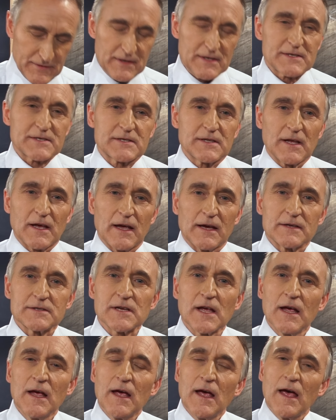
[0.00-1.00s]
these things
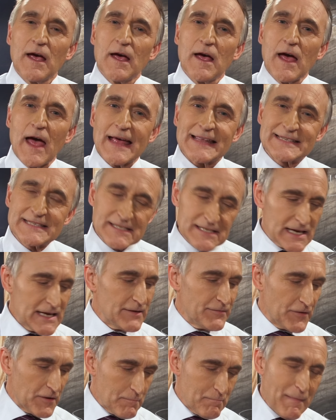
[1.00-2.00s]
and see
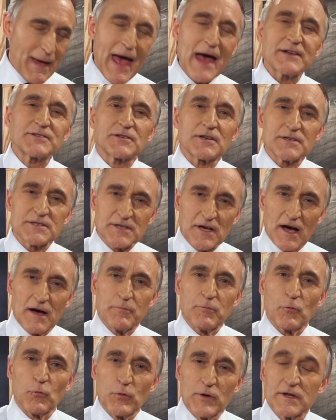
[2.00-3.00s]
if it matches
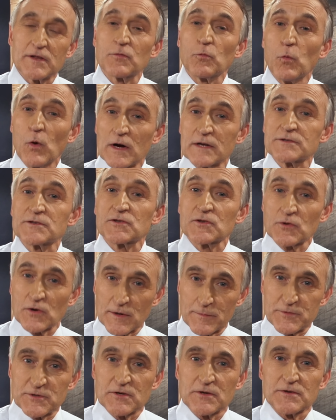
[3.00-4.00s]
up with what
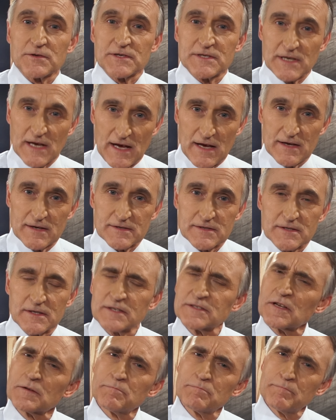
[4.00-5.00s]
Scripture says.
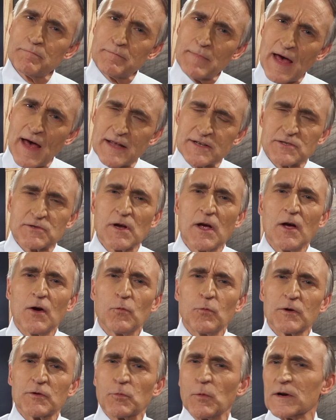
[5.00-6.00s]
Does it match
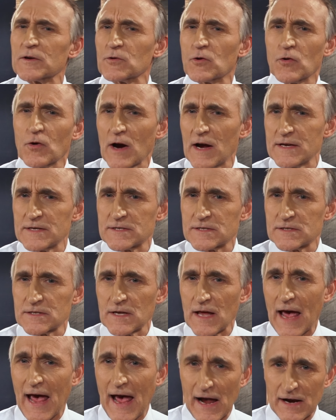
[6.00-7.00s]
with what Christ's
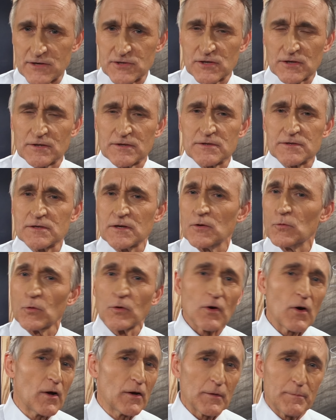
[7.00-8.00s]
actions
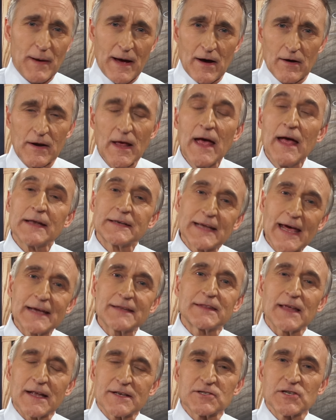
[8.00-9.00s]
were all about? Take
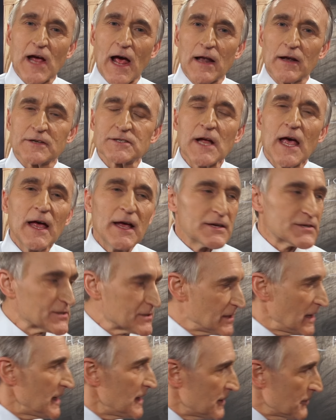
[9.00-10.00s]
that challenge.
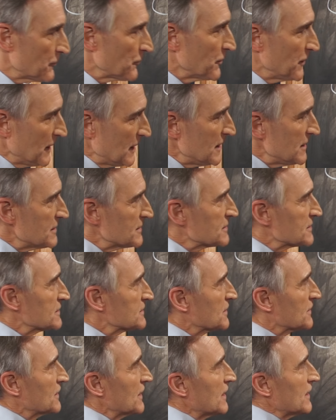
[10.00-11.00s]
See if these
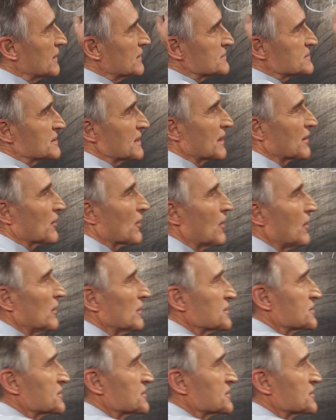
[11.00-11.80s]
things that are all